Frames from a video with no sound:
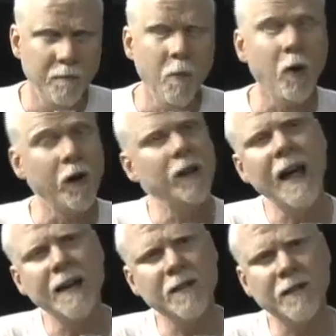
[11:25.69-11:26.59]
more or
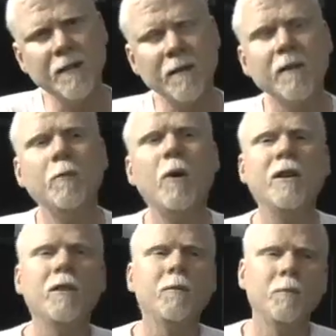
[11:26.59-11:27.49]
less when
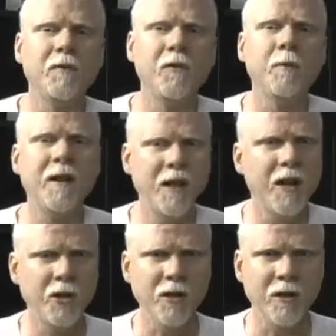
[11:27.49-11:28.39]
your fermentation